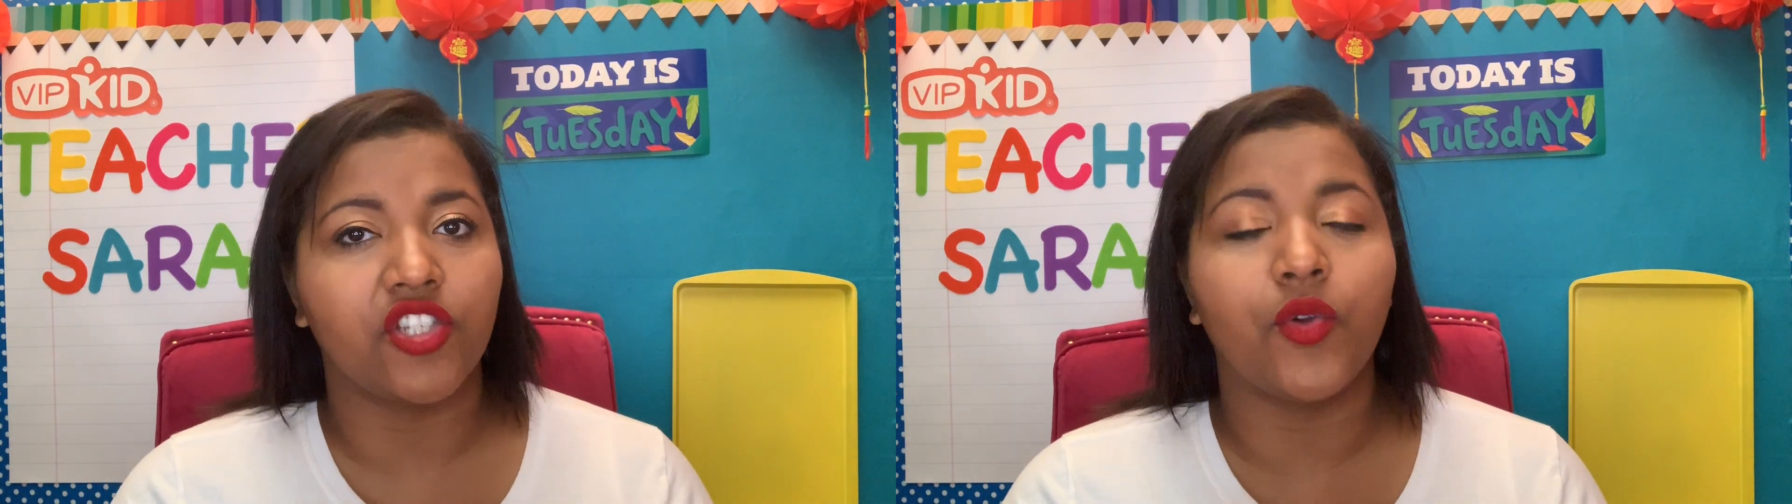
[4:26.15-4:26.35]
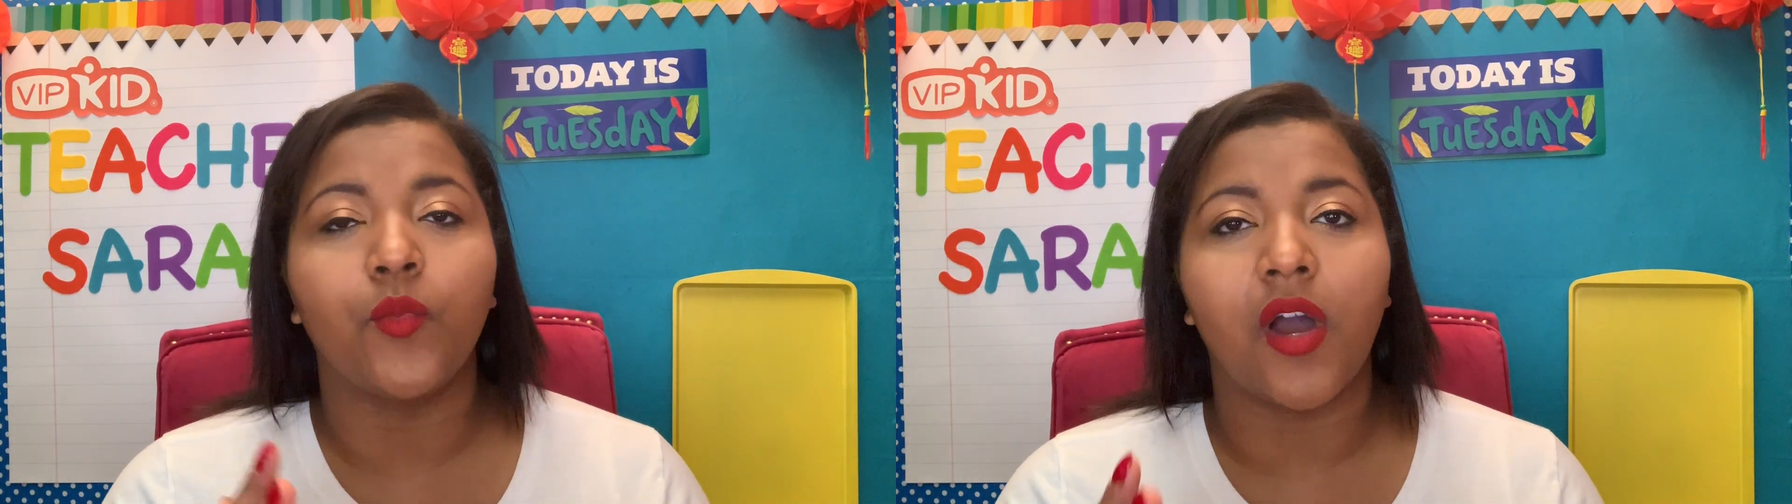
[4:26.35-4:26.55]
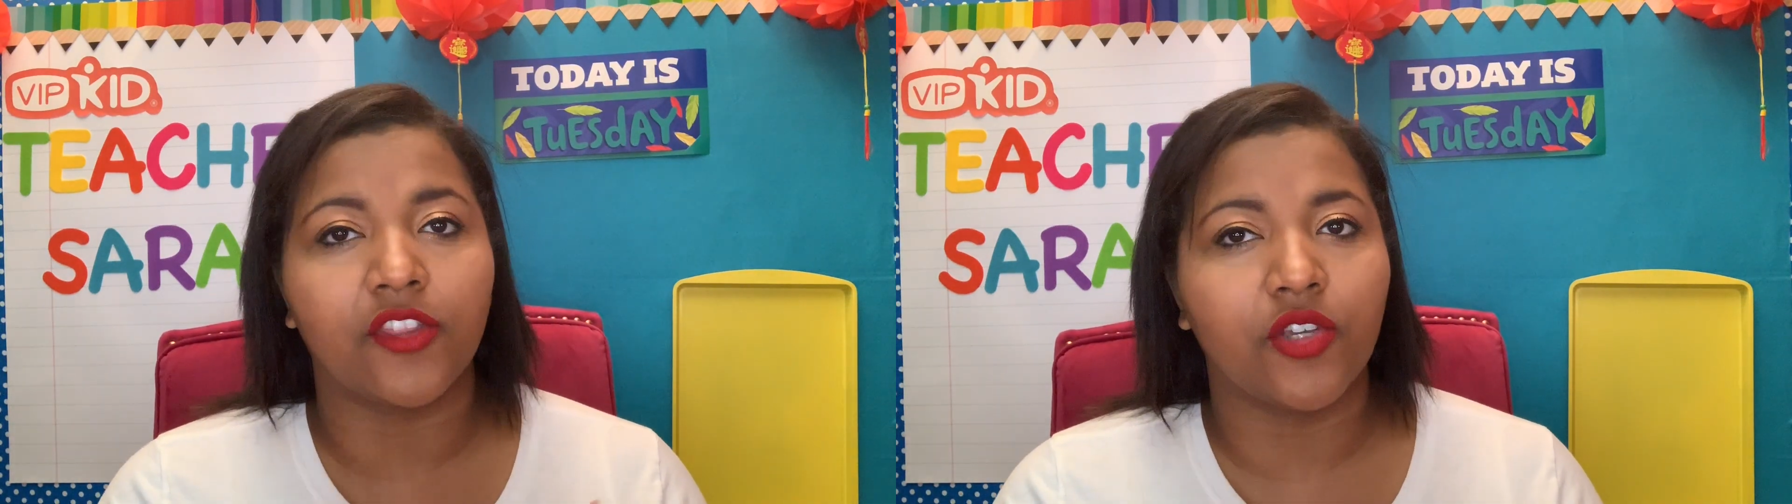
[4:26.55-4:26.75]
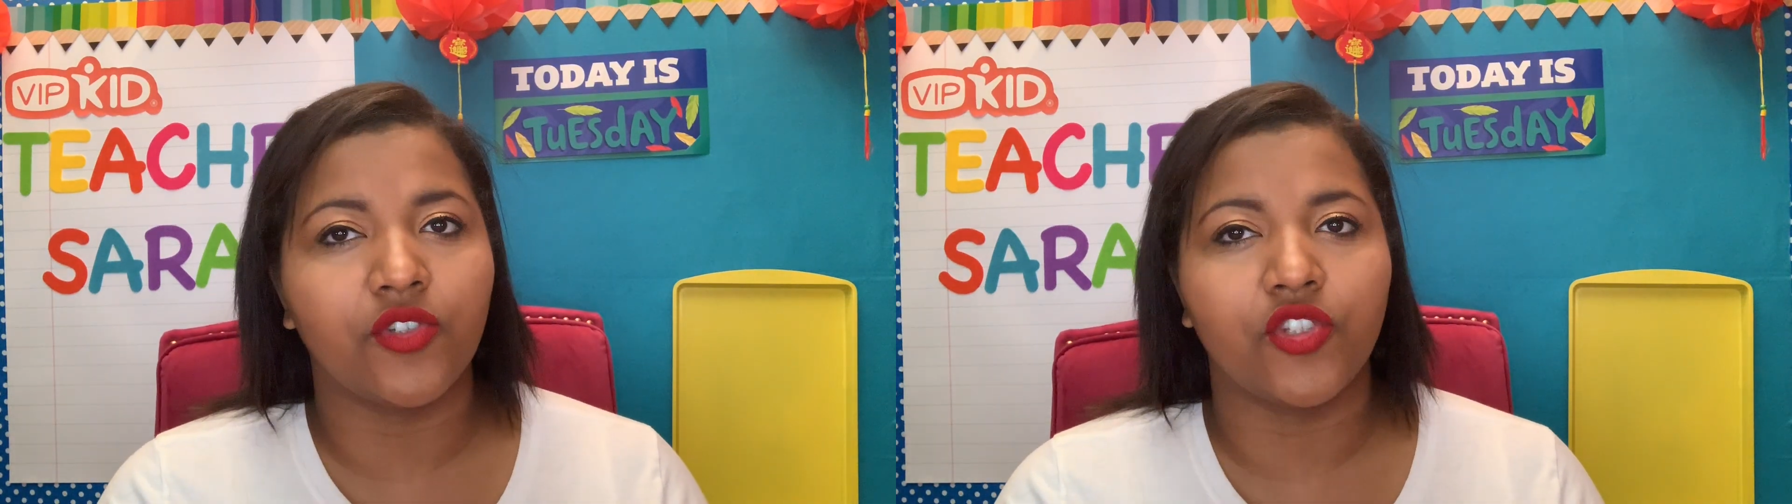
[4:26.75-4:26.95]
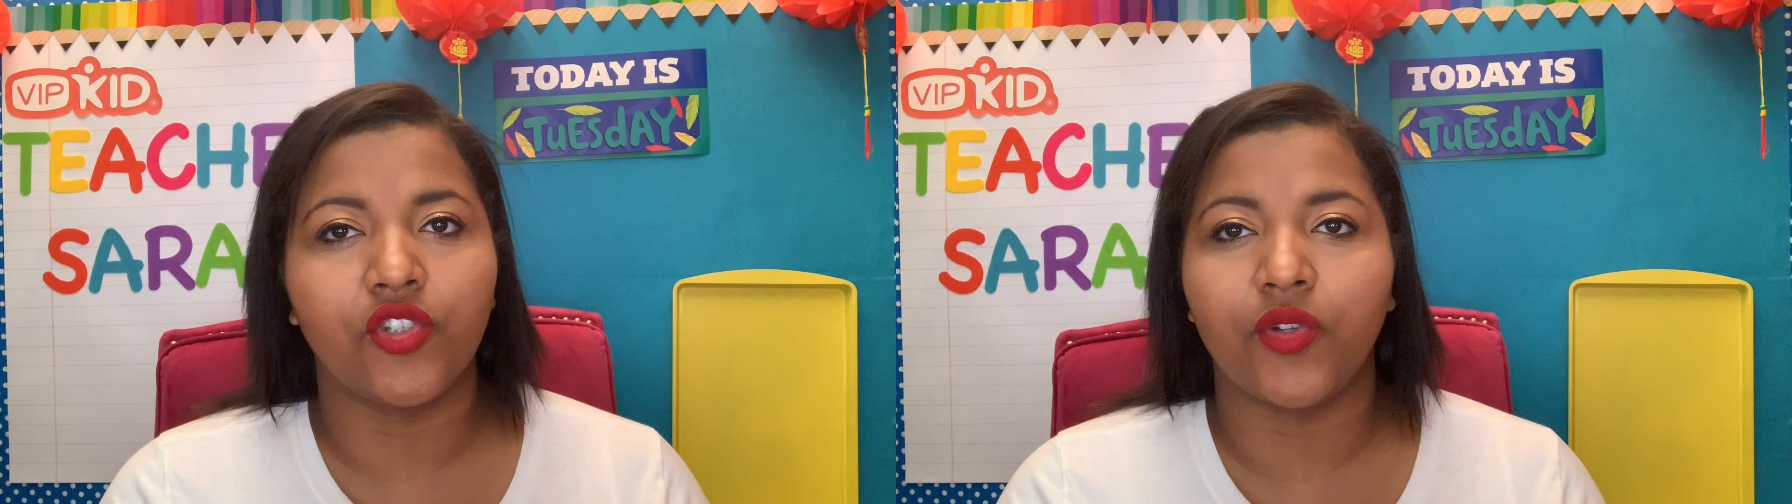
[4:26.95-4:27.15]
you want those
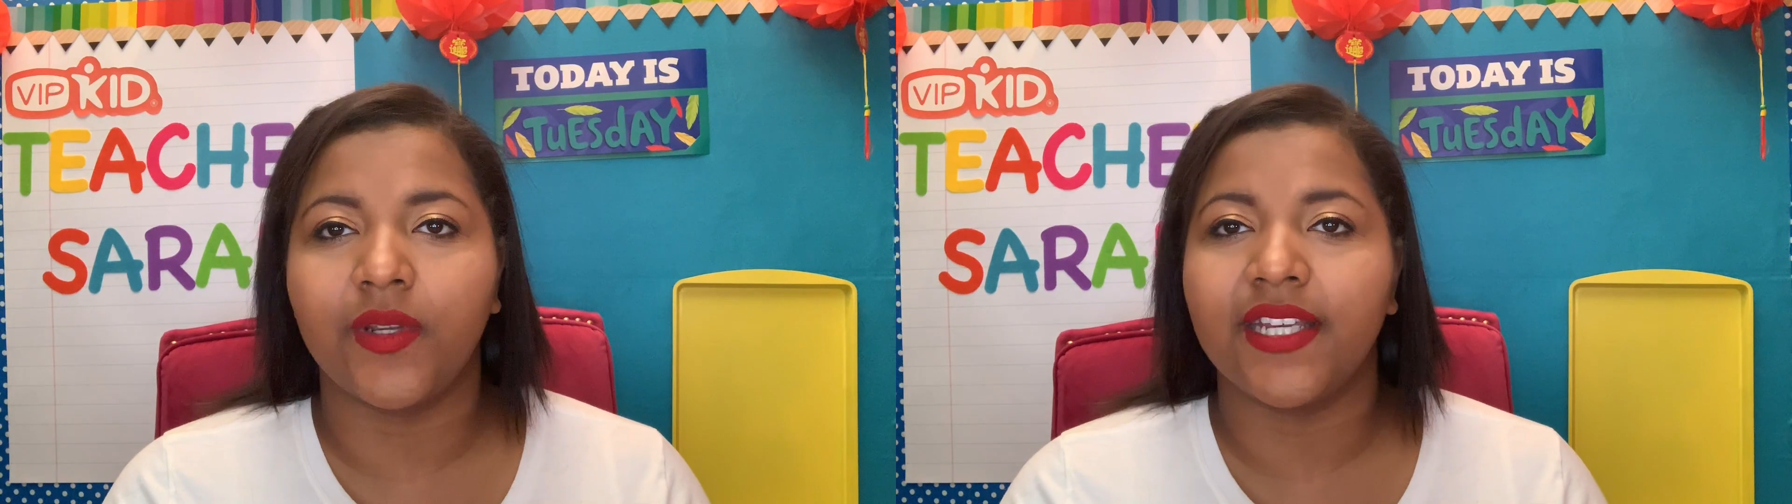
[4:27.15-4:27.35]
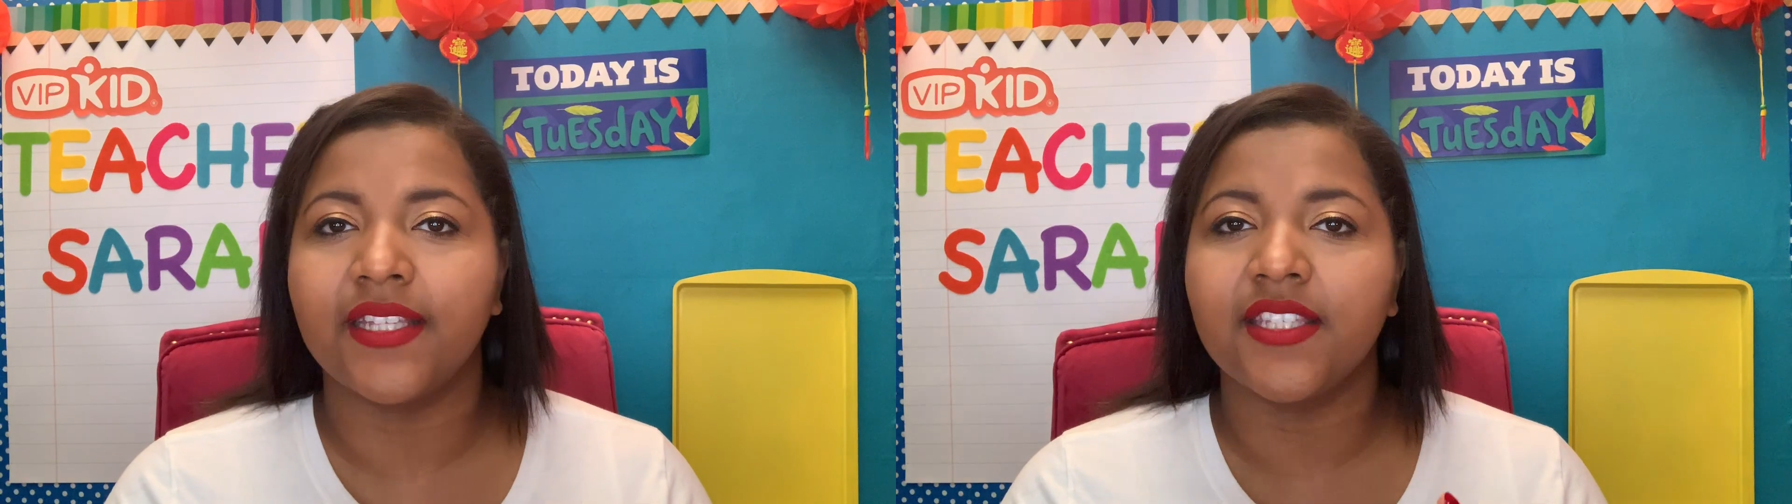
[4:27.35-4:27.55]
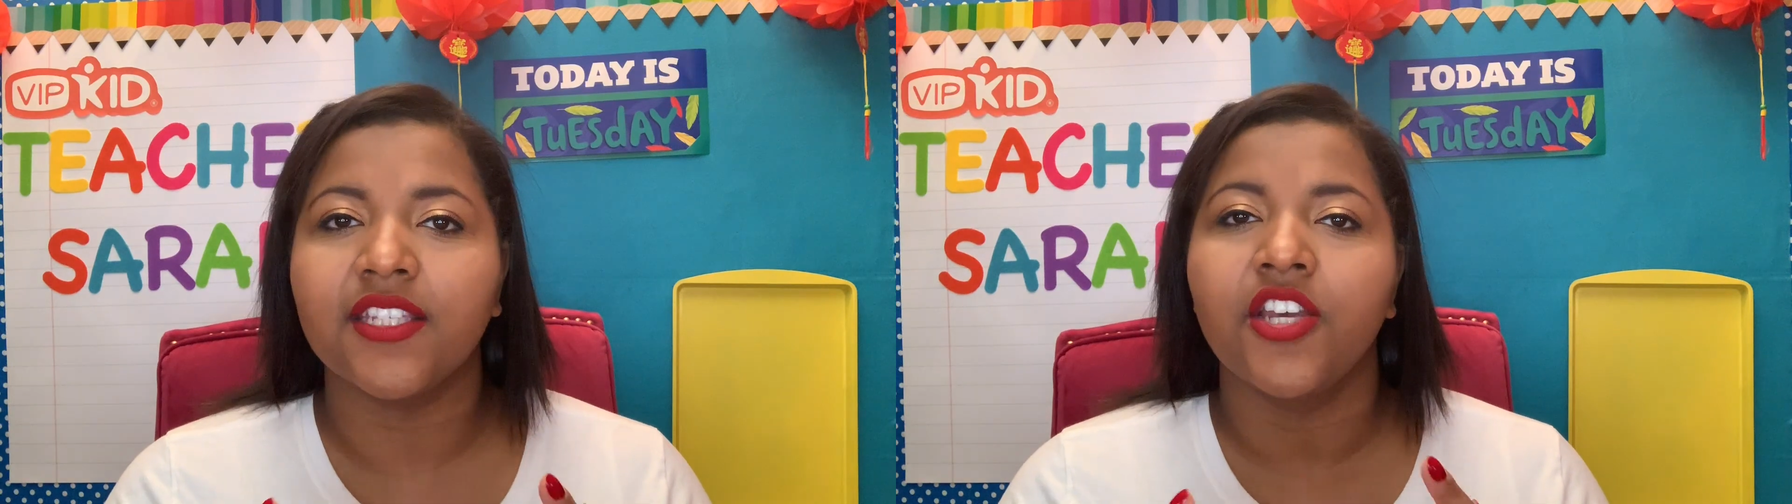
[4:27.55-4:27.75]
students.